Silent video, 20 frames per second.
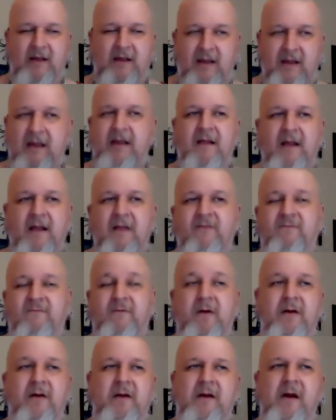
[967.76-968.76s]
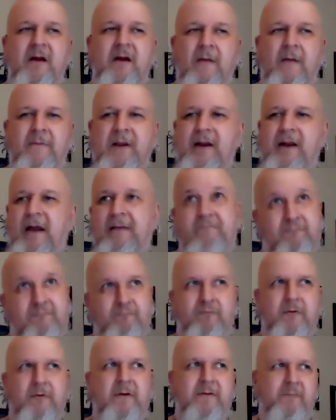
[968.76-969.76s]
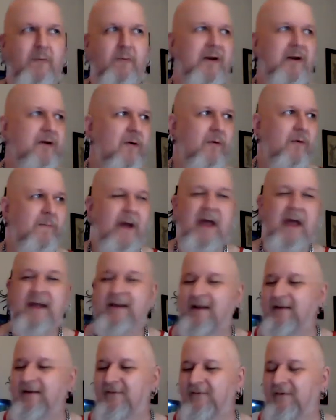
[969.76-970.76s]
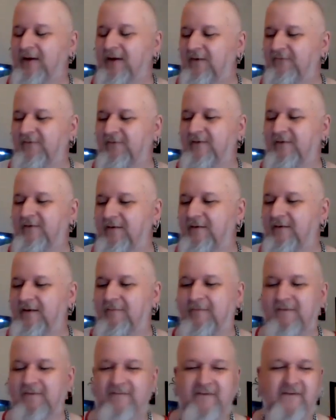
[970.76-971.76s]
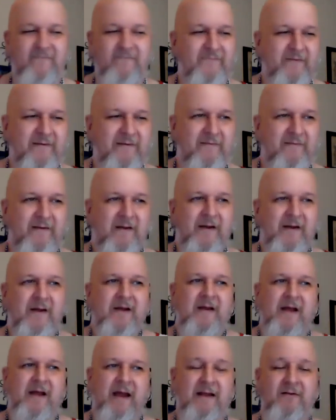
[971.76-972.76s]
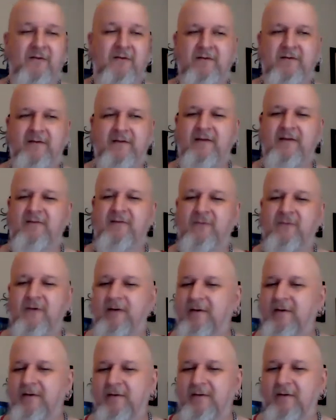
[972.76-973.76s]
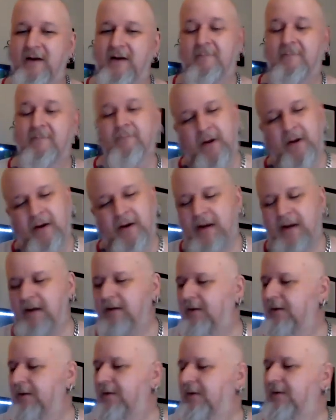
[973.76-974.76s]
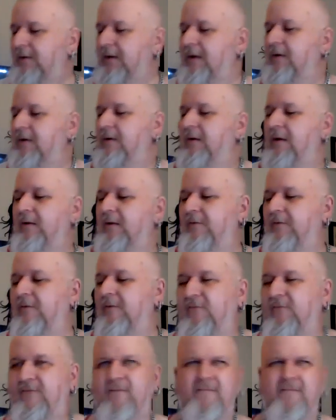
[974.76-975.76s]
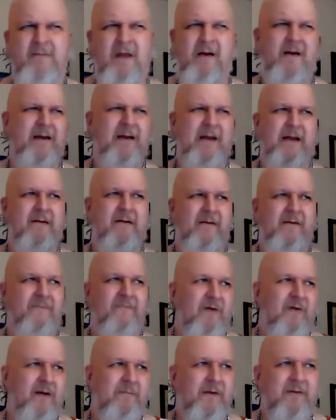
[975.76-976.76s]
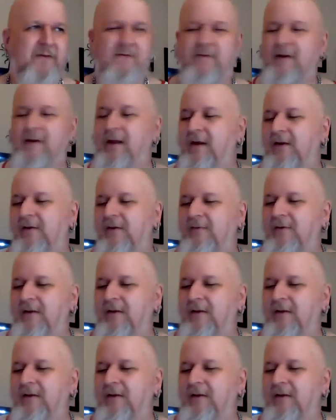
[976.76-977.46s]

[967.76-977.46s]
it's really good. I mean, I really want to go back into it. I should have done that myself and looked into it and all that. But hey, it's I got enough time to do that.